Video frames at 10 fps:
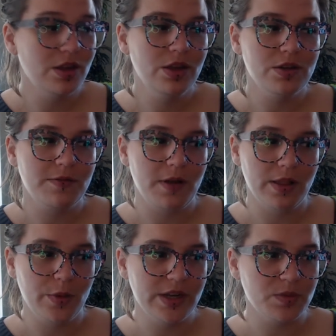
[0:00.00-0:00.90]
to follow
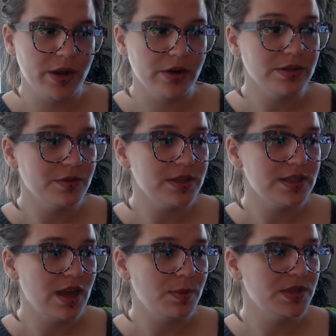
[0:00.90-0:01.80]
in his parents'
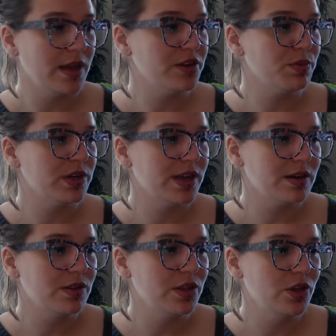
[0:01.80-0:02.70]
footsteps, and to
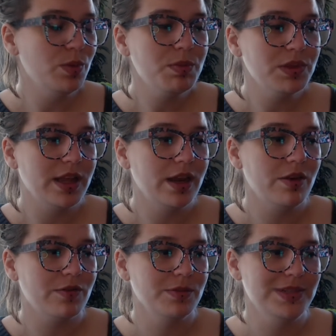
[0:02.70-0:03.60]
protect the human plane
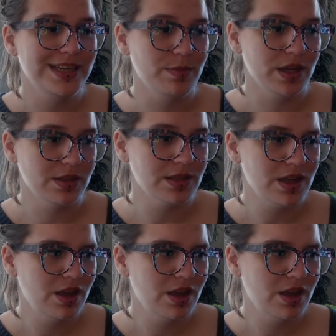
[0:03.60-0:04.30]
from demons.